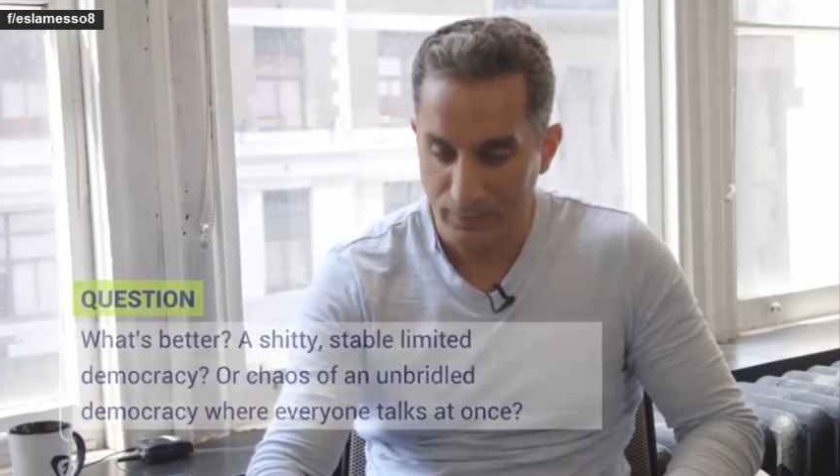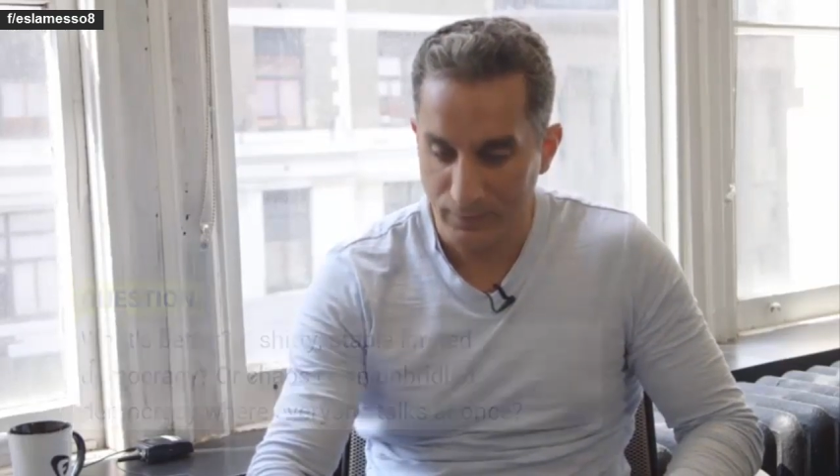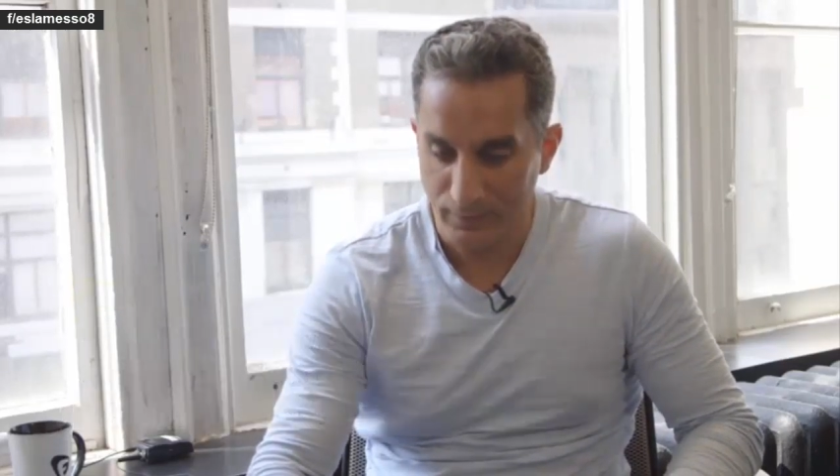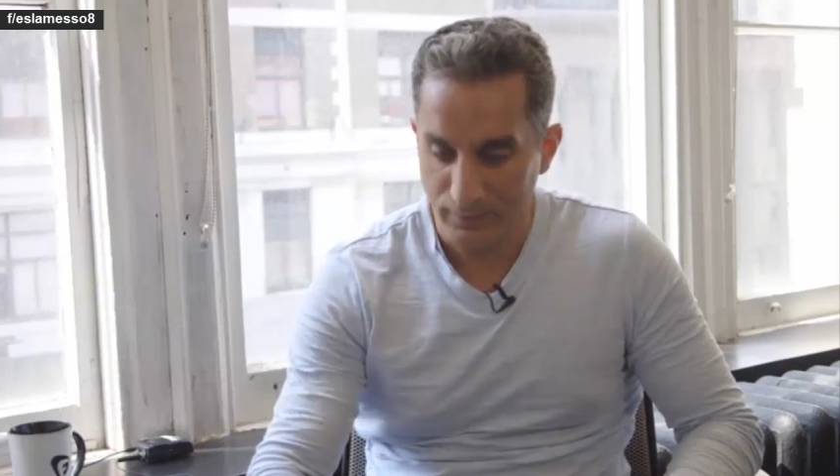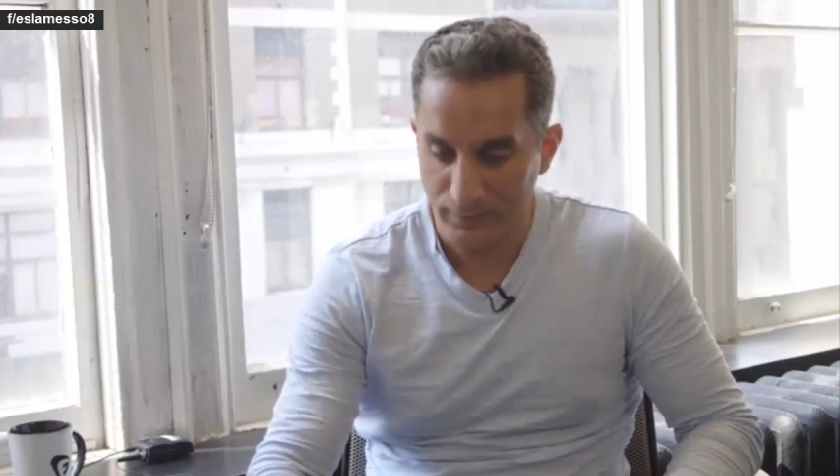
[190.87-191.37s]

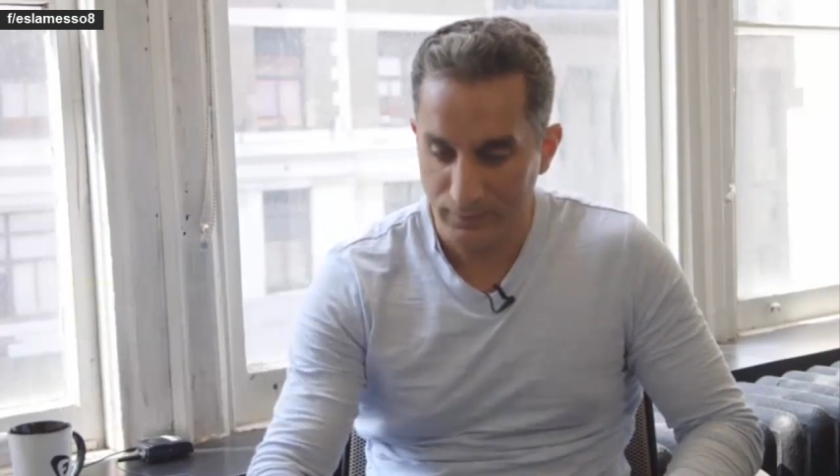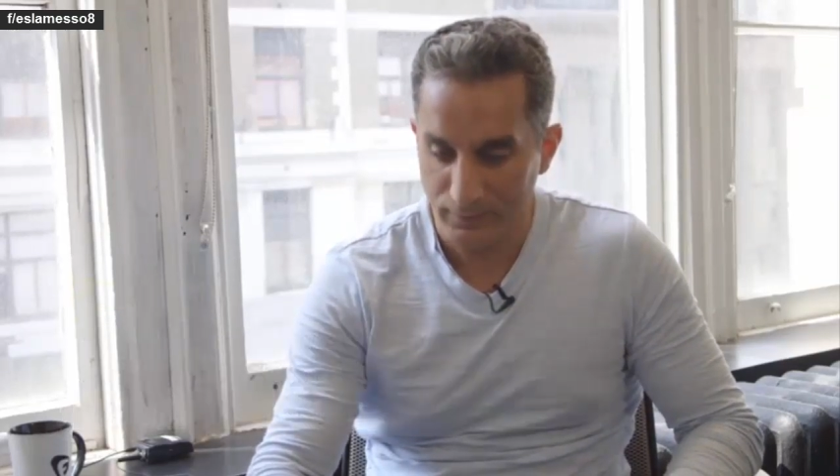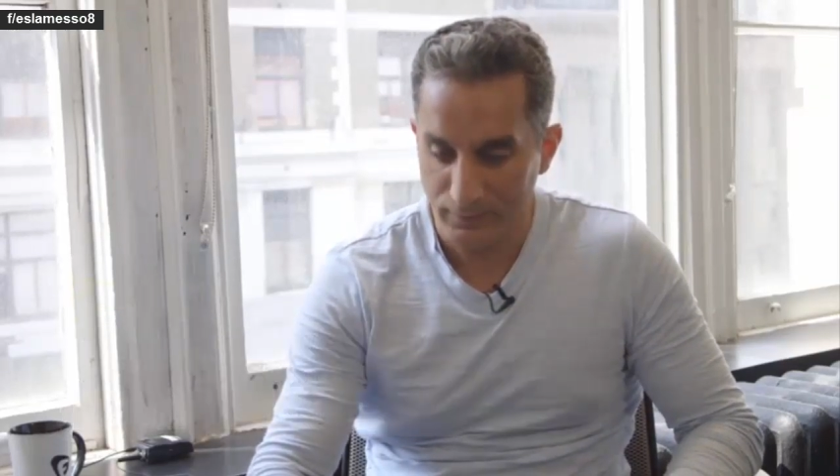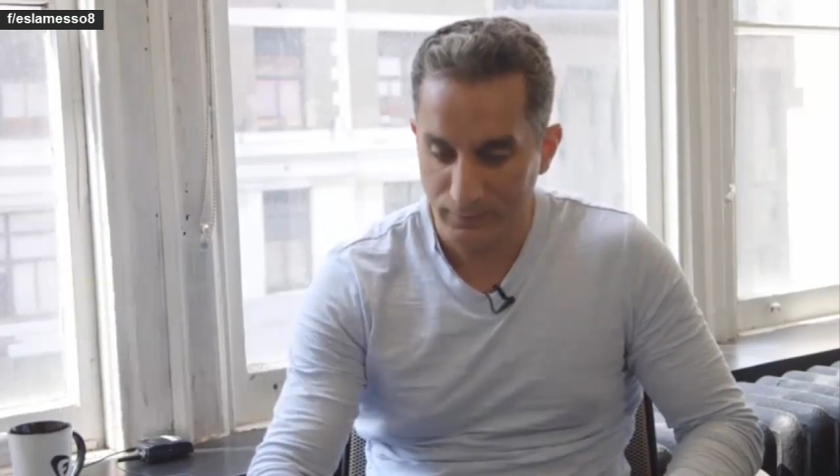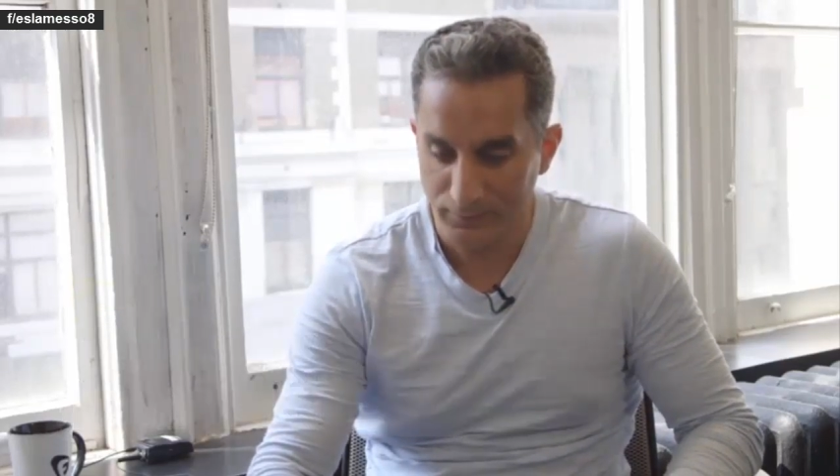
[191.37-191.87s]

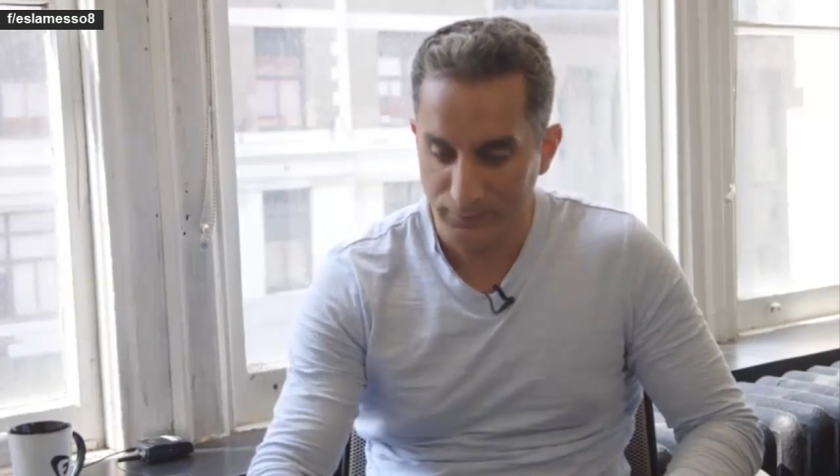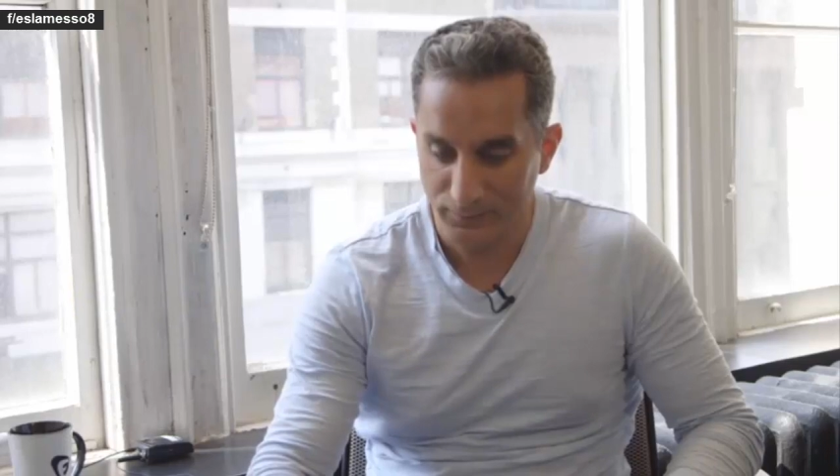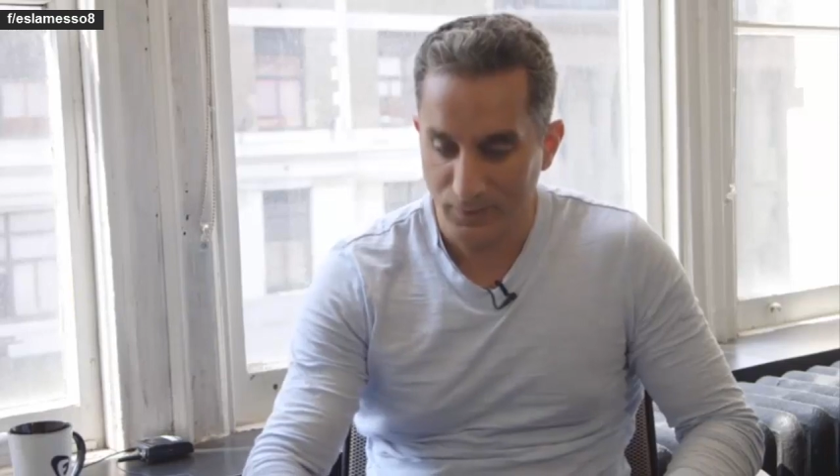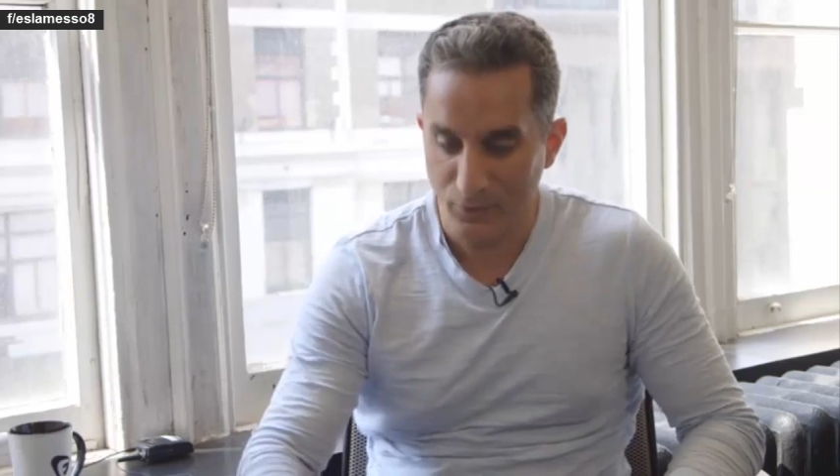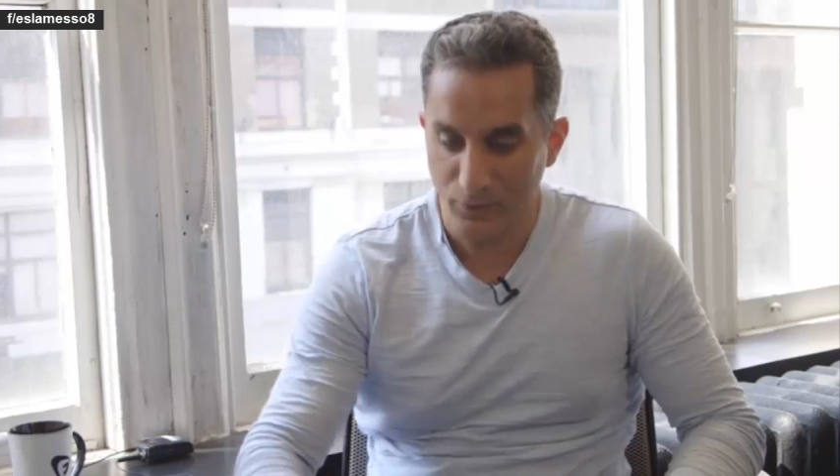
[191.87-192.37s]
all
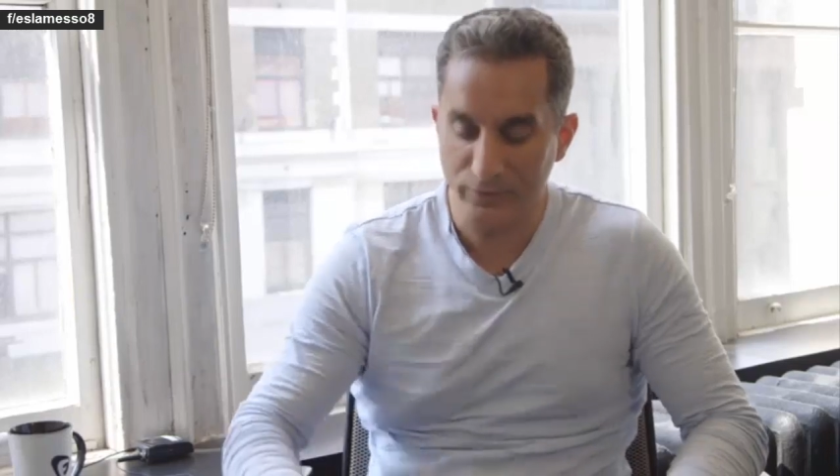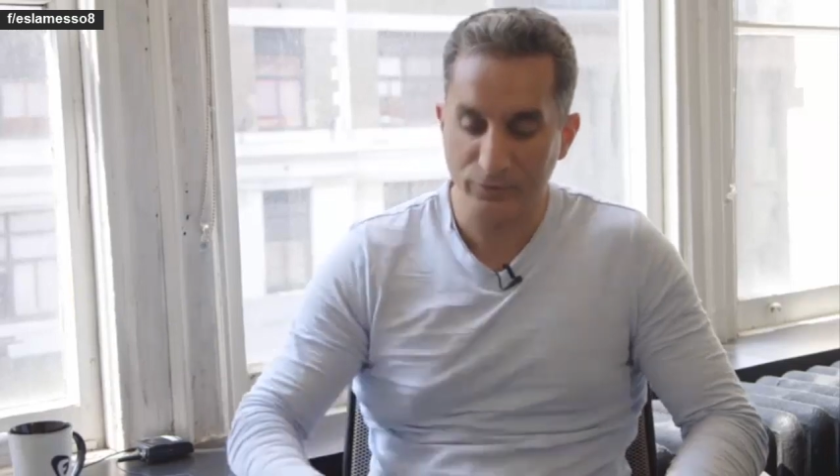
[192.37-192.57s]
right.